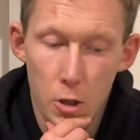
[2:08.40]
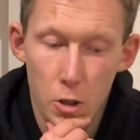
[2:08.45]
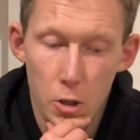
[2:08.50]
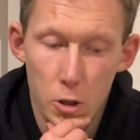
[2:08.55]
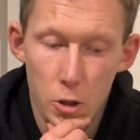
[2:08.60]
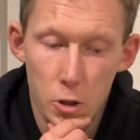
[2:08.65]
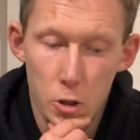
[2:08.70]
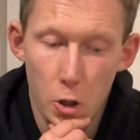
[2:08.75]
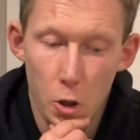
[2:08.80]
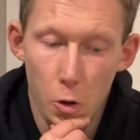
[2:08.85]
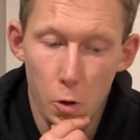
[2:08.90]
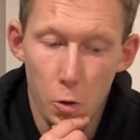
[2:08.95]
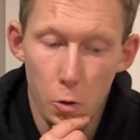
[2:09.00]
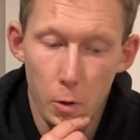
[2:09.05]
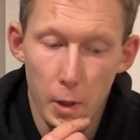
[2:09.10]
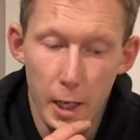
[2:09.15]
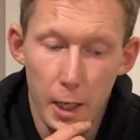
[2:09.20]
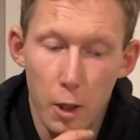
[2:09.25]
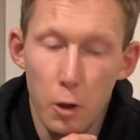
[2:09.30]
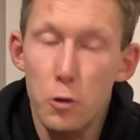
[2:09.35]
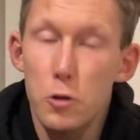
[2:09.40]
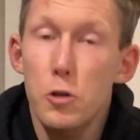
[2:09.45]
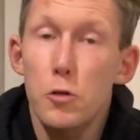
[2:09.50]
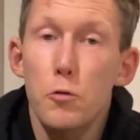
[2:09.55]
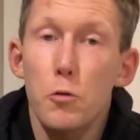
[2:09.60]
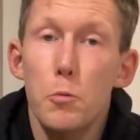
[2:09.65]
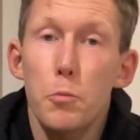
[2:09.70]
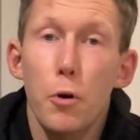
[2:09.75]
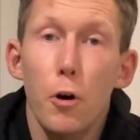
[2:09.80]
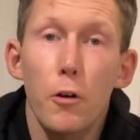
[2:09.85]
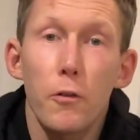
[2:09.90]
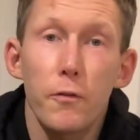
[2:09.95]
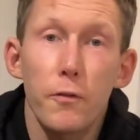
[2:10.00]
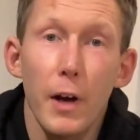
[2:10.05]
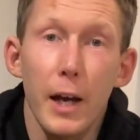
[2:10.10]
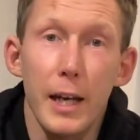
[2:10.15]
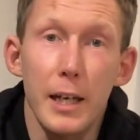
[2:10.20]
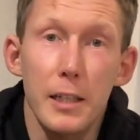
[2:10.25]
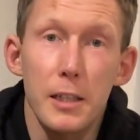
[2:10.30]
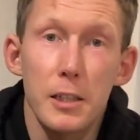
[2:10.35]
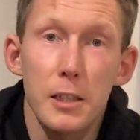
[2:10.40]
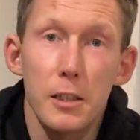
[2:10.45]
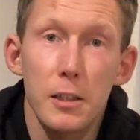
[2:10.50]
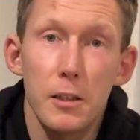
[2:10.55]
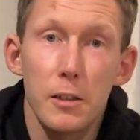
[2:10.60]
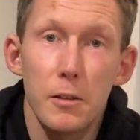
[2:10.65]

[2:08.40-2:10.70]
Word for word: So it goes through per fight